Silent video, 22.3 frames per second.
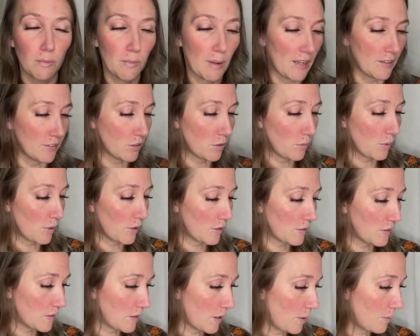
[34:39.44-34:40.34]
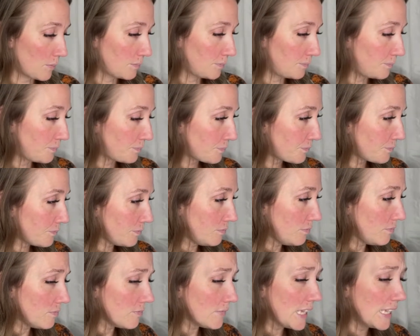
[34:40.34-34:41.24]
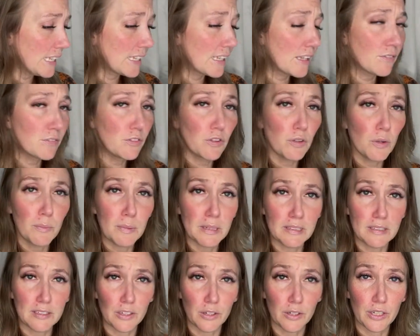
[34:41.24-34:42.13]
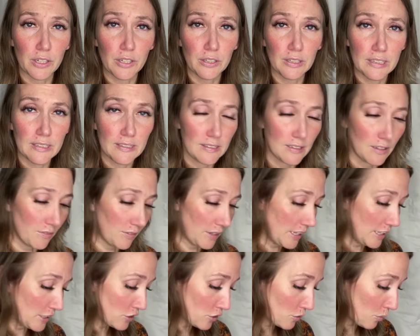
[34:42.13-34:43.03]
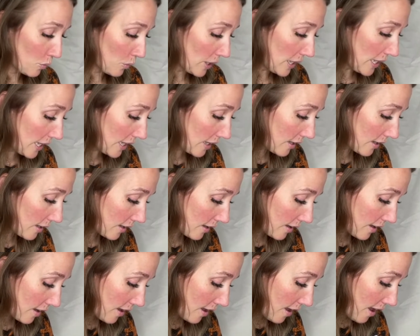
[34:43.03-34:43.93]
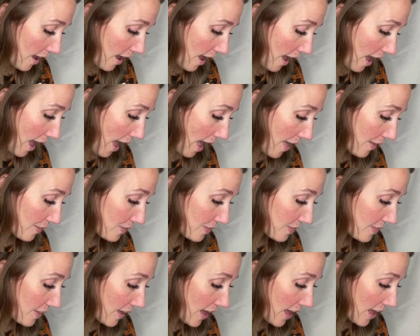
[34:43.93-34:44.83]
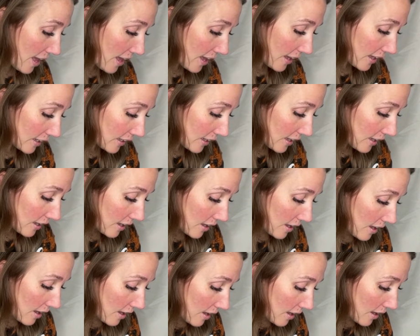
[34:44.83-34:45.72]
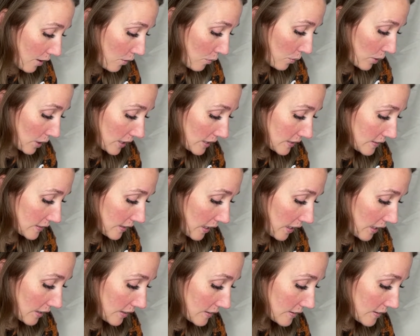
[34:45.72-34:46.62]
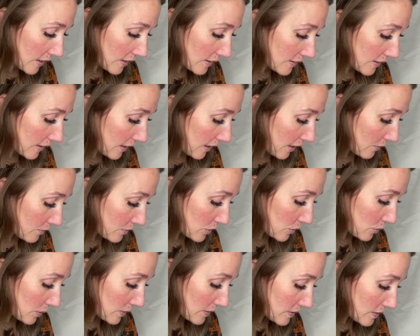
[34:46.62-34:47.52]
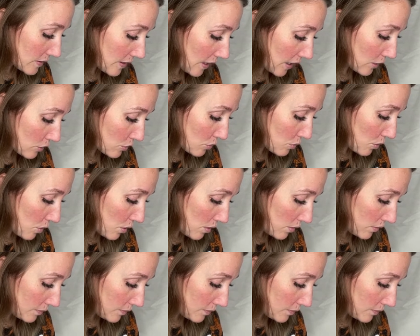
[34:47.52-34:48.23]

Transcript: Master Books. So it gives you a material list of each week, and then what it does is it gives you a schedule,